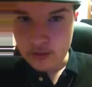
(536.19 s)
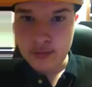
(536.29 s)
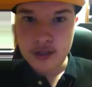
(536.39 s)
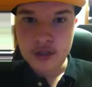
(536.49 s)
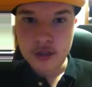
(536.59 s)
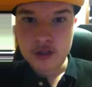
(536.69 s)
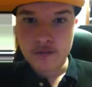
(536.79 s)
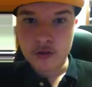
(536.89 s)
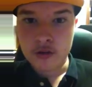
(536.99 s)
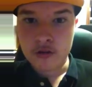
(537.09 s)
mainly use it
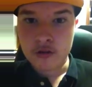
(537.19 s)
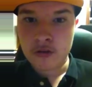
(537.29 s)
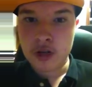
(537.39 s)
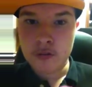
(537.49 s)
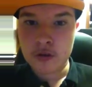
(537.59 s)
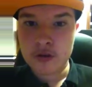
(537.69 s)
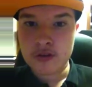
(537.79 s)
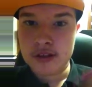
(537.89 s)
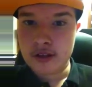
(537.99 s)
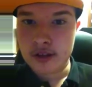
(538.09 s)
for
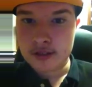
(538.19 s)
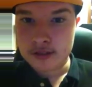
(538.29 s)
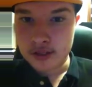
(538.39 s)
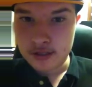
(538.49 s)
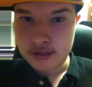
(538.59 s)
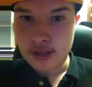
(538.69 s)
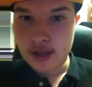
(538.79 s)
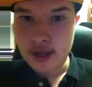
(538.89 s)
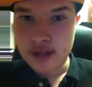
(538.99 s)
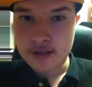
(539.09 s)
numbers 96
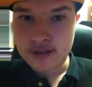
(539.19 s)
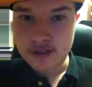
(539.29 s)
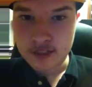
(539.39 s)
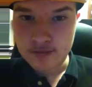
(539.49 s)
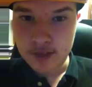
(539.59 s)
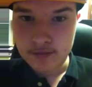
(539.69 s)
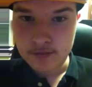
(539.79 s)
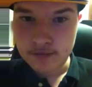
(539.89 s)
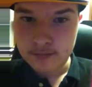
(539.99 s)
and 65.